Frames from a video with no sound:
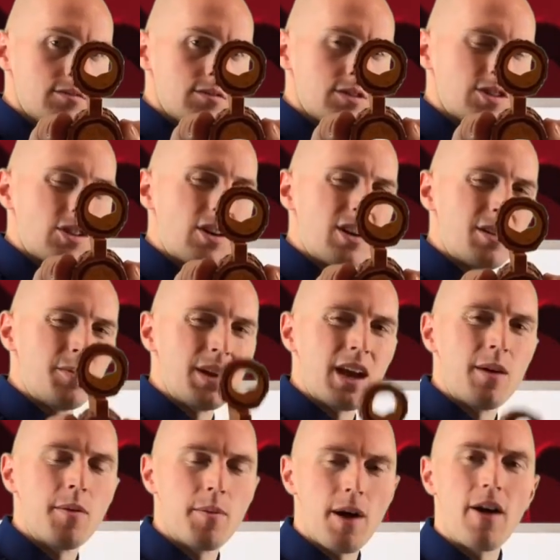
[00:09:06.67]
starting to
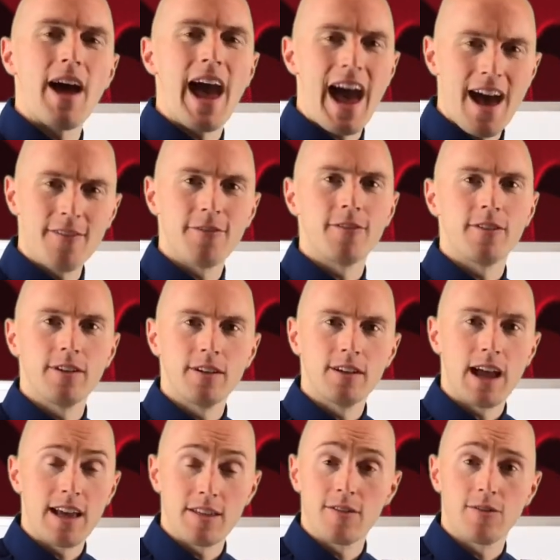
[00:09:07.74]
become about half
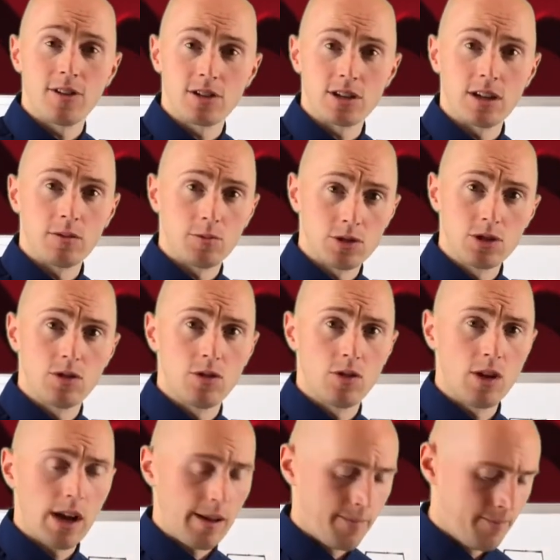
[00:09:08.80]
as efficient. Would you
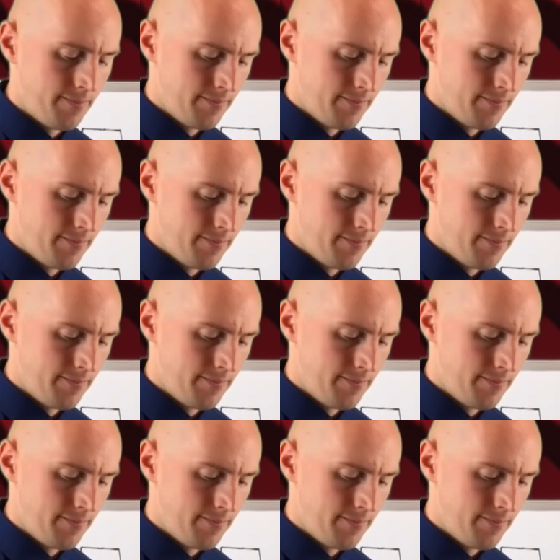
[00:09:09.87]
agree?